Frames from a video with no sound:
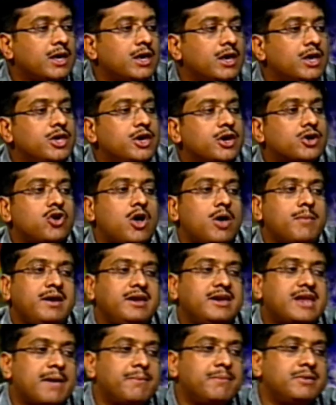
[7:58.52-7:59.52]
Economic
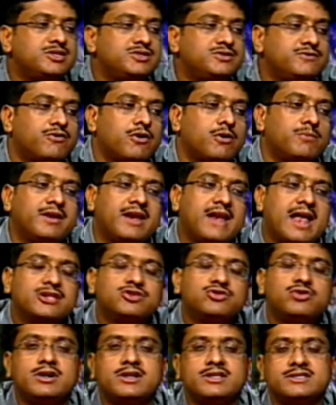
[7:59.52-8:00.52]
damage from the
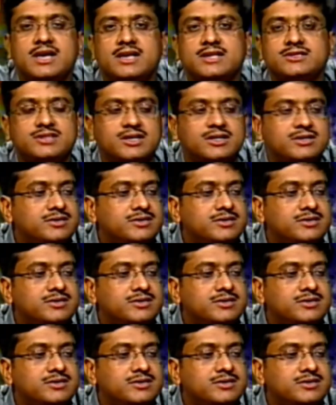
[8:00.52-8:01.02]
natural disasters